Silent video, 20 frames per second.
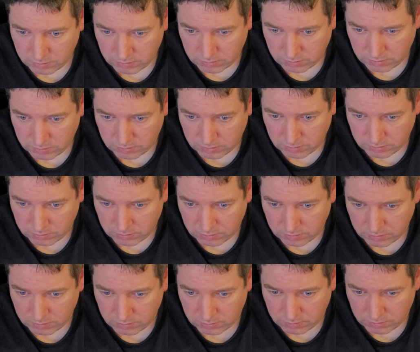
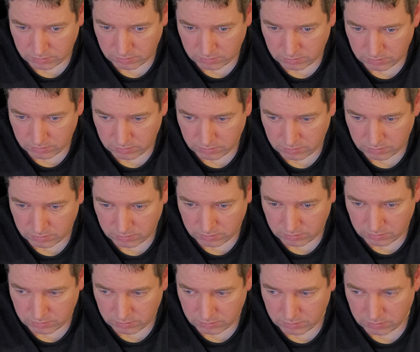
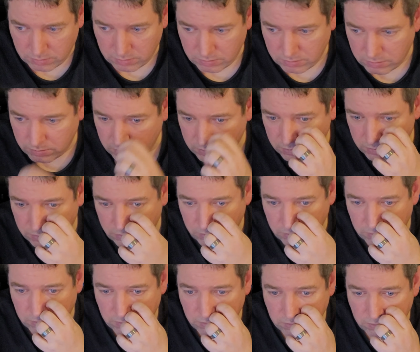
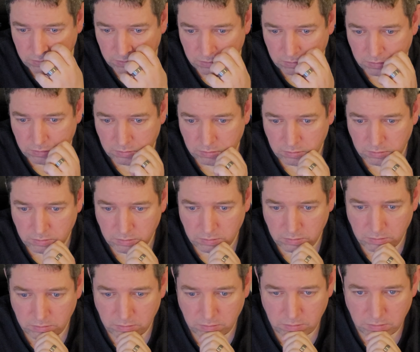
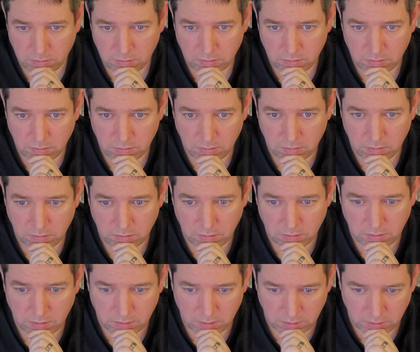
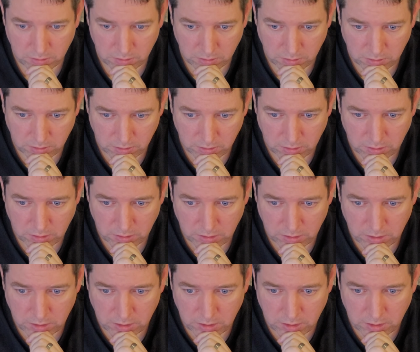
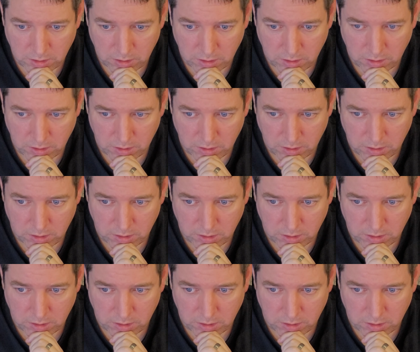Nobody speaks.